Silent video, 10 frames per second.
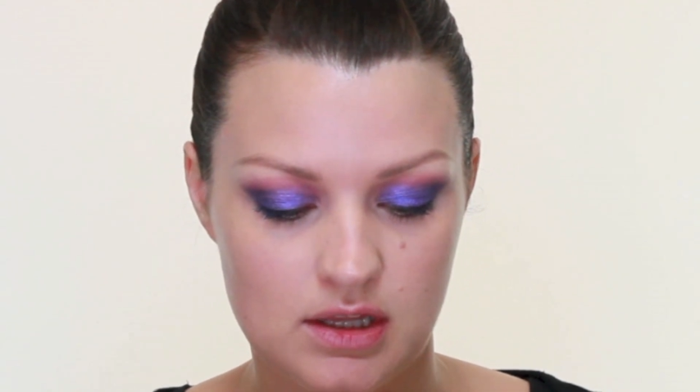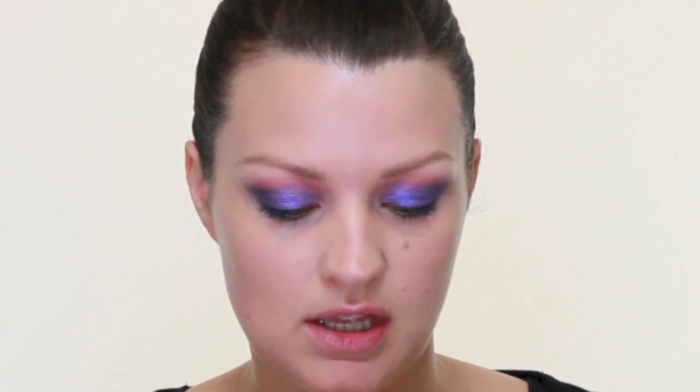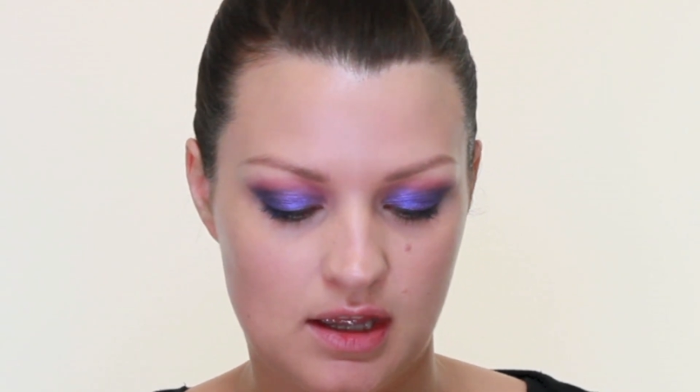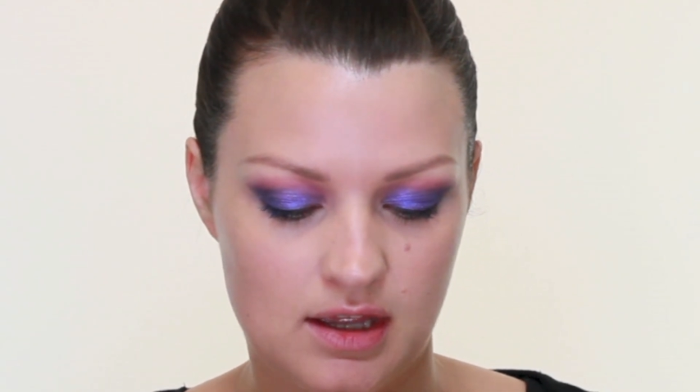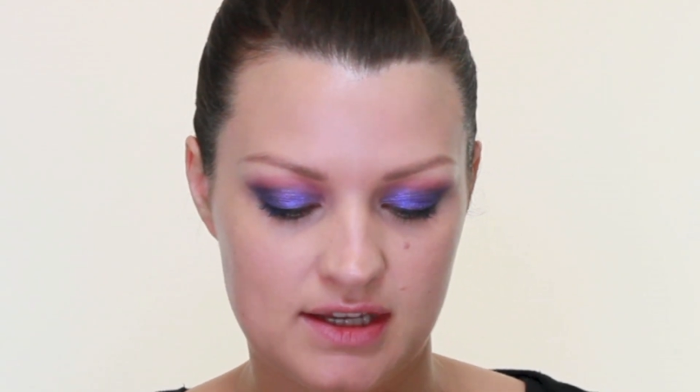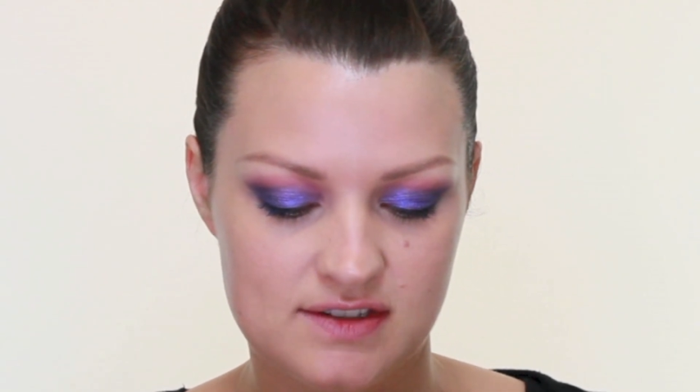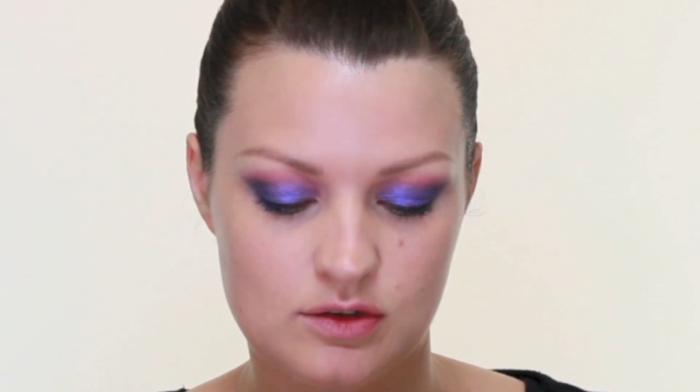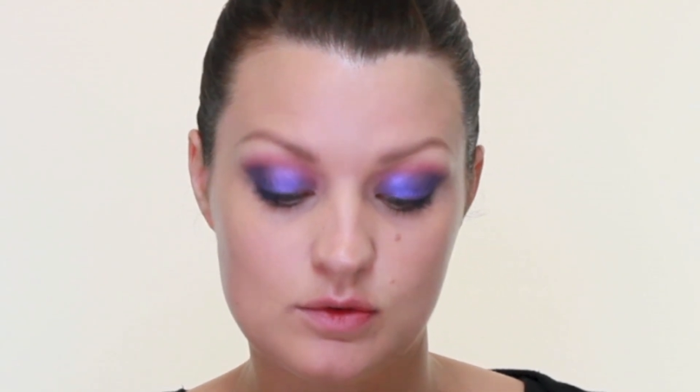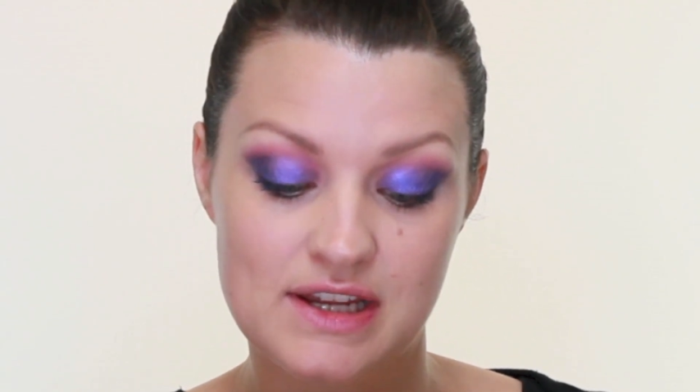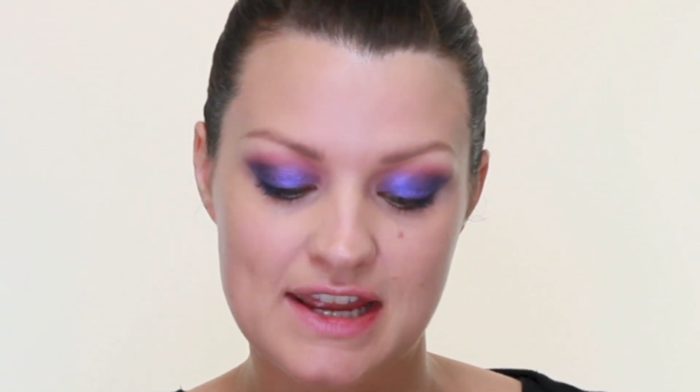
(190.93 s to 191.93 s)
It's
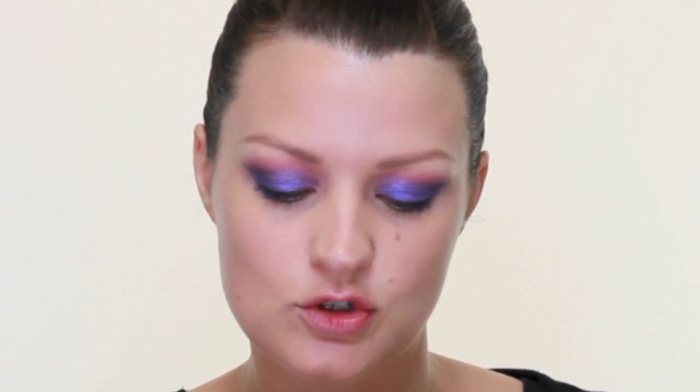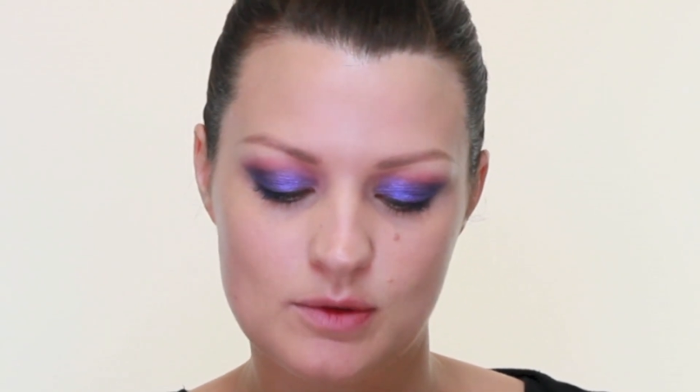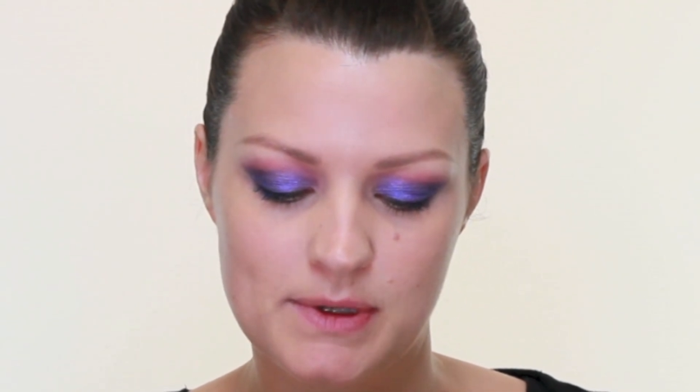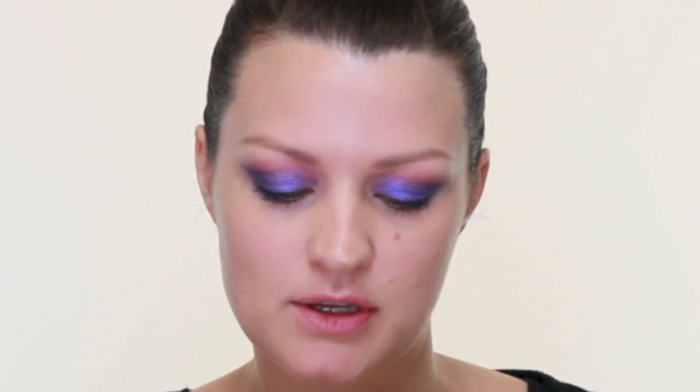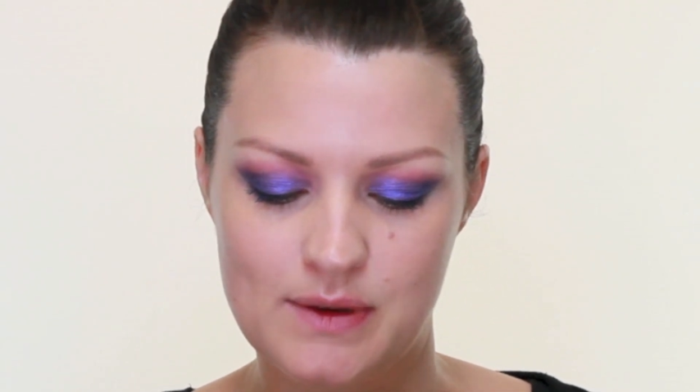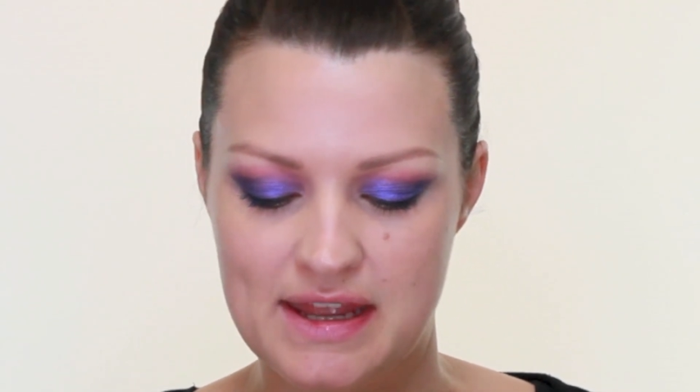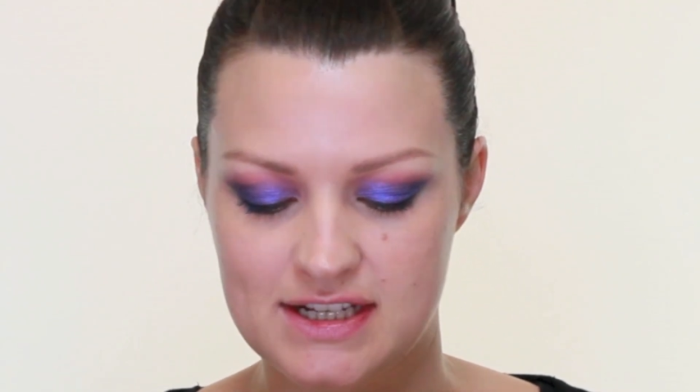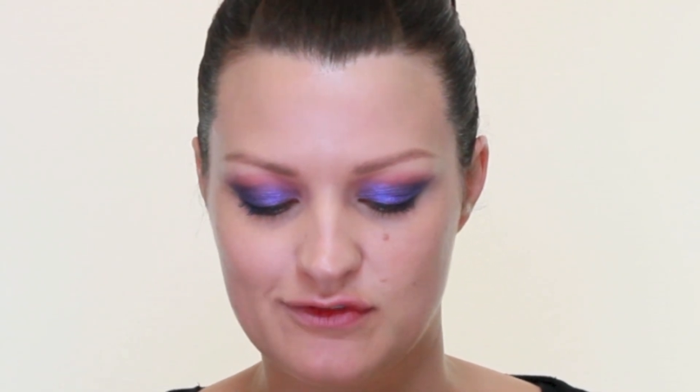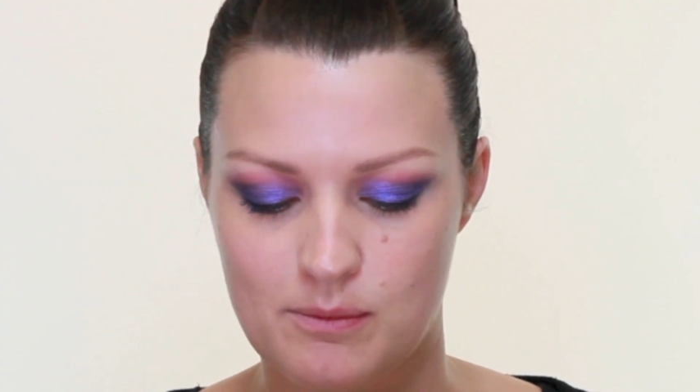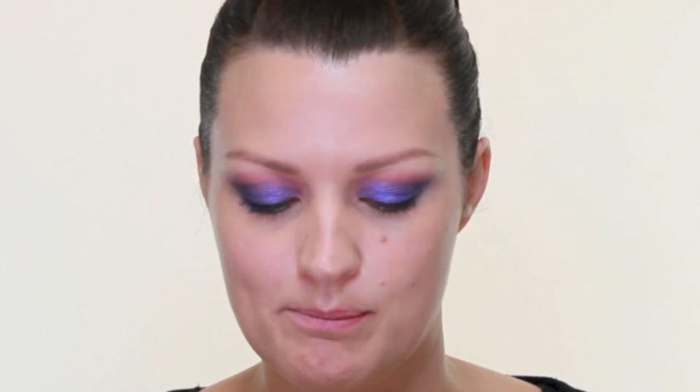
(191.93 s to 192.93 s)
called Electric Blue and
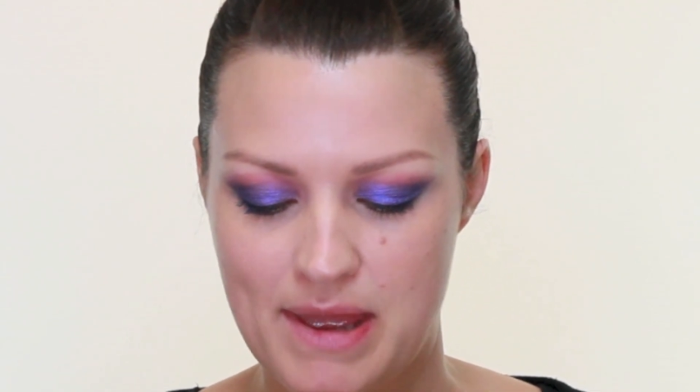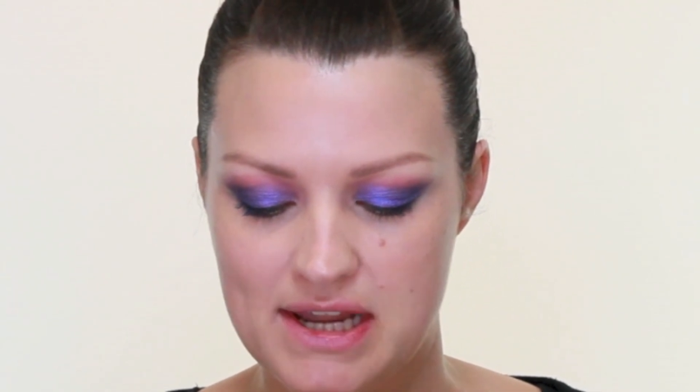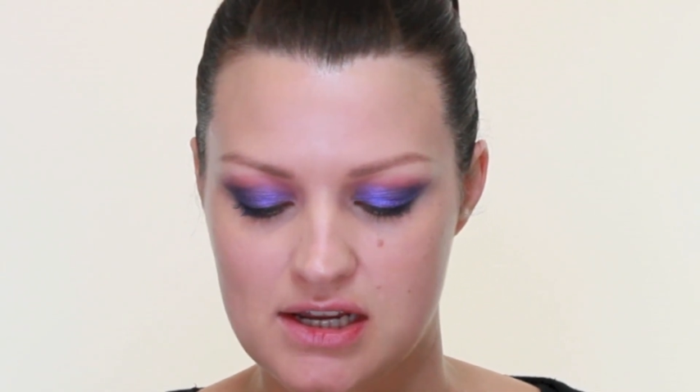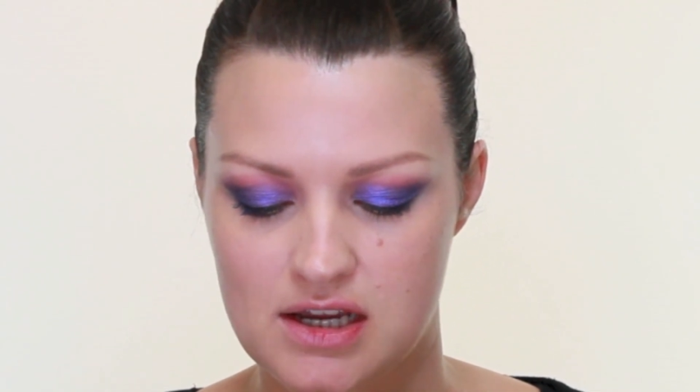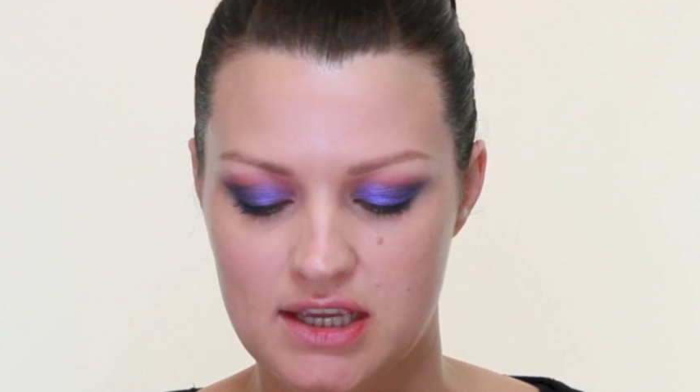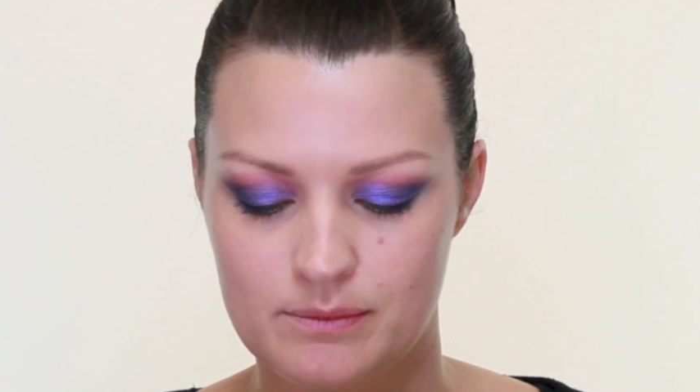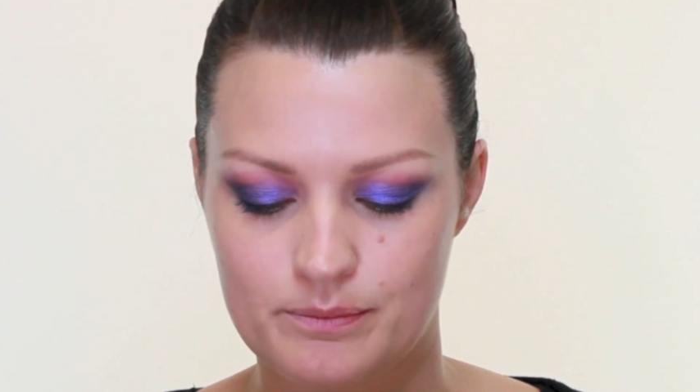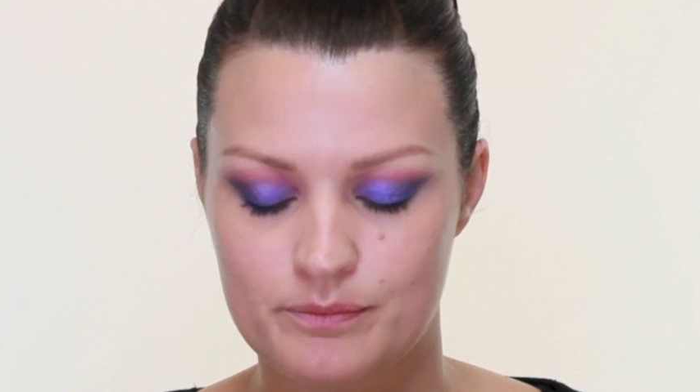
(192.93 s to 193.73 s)
it's from Ben Nye.